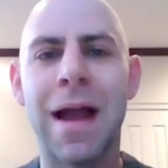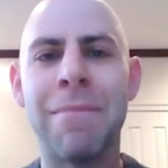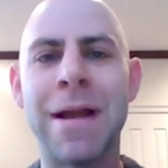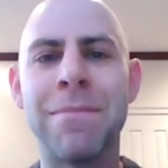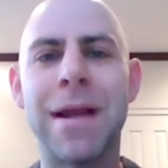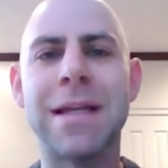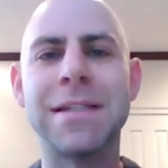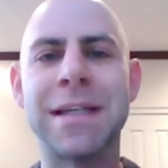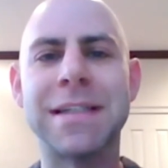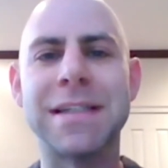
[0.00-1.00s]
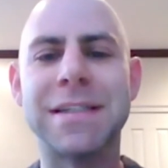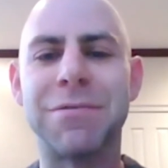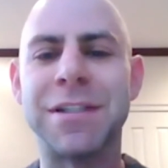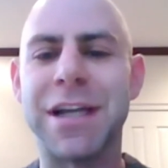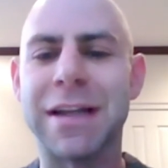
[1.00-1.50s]
My instinct is
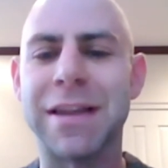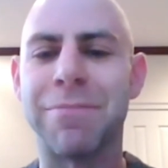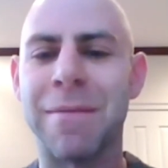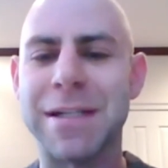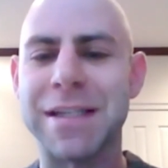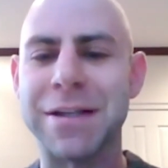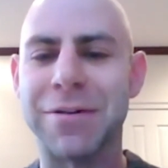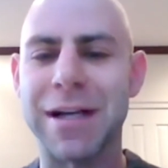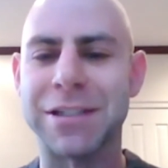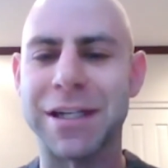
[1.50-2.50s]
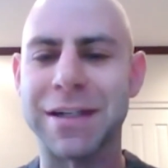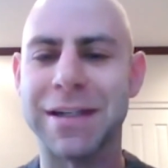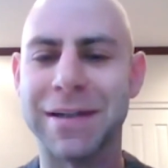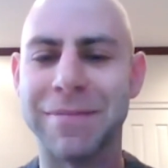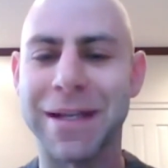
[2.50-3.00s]
to reject the premise of the question
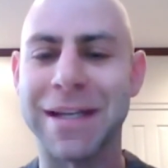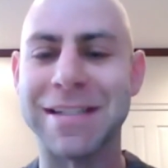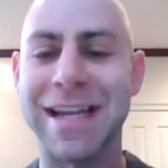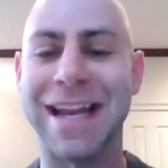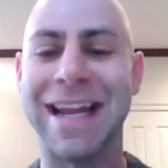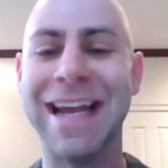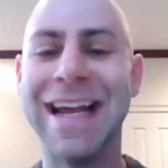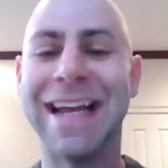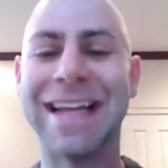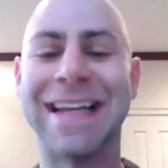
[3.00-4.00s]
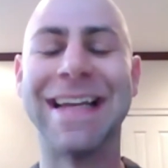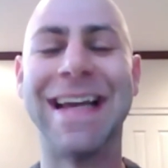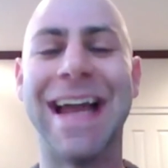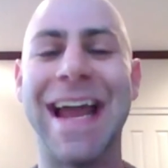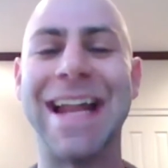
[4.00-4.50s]
because
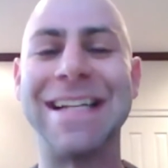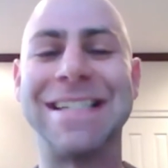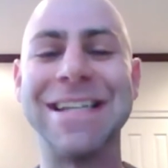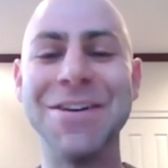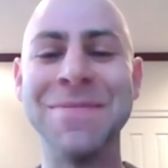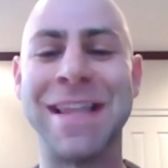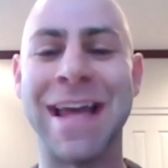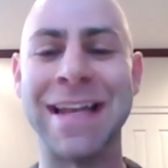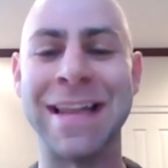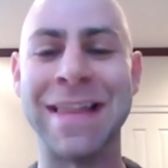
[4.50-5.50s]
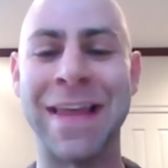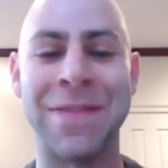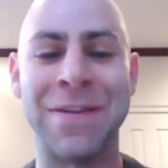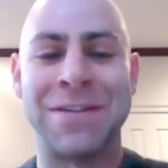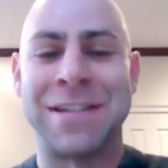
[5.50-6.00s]
it assumes that
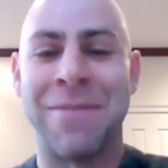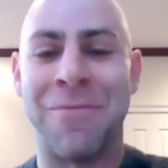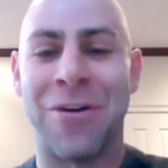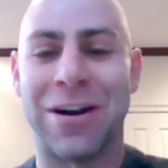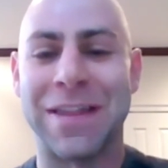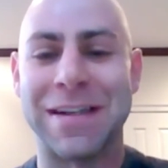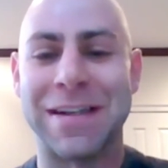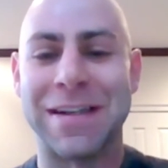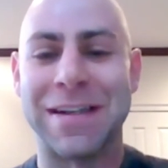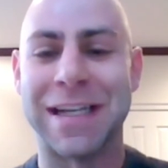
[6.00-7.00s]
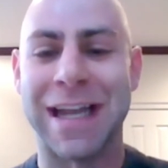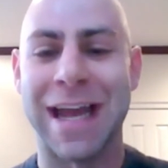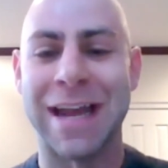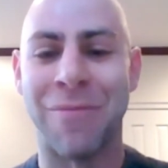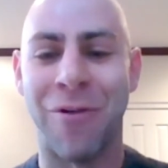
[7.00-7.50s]
there's some work that deserves
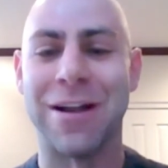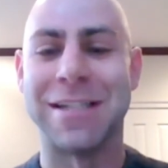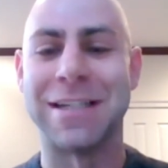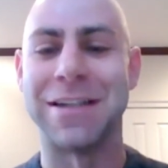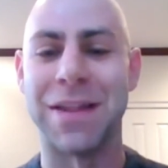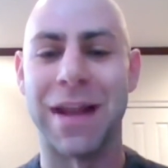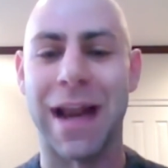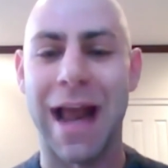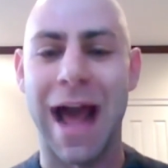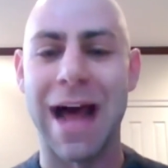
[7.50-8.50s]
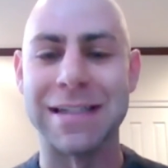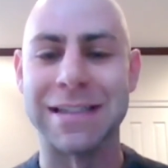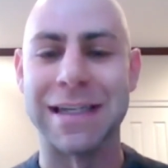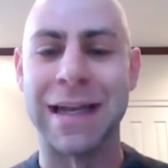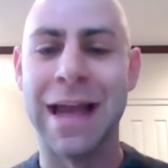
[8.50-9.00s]
to get more attention than it
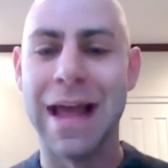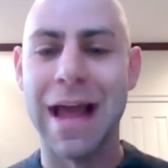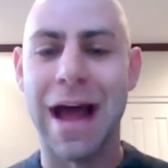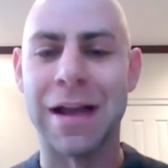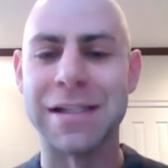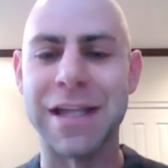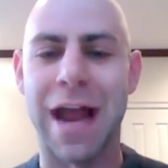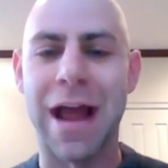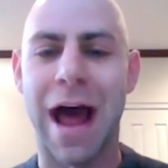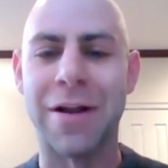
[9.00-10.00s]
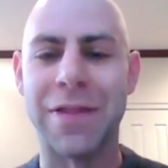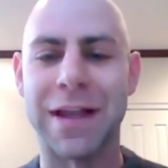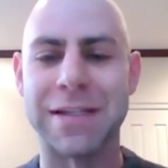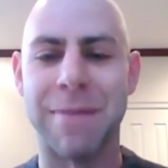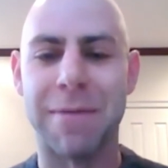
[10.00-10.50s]
has. And honestly, I don't
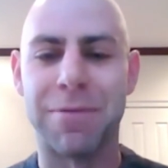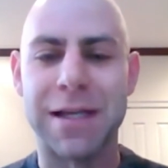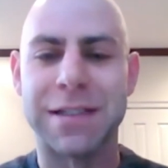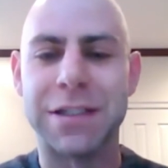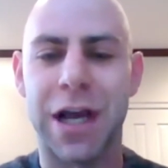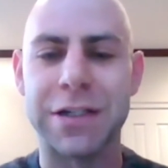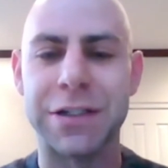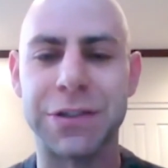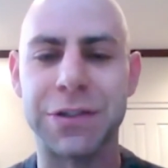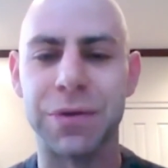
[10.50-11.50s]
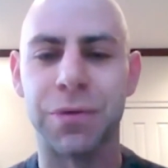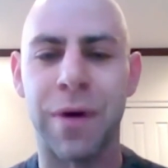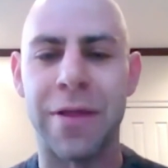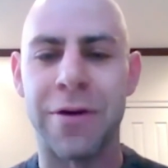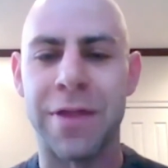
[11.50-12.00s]
think it's my place to judge
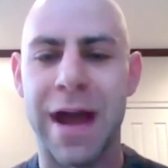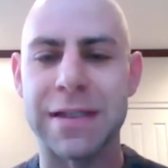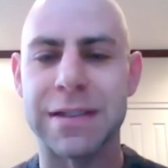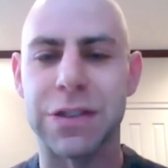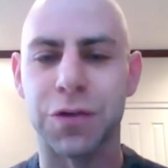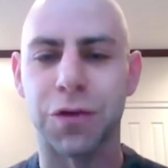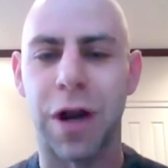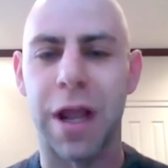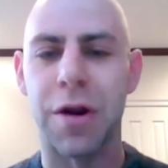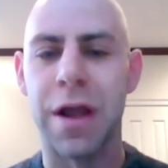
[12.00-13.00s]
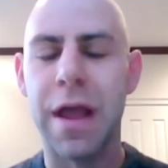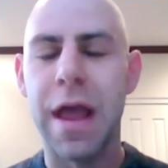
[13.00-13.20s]
whether that's true.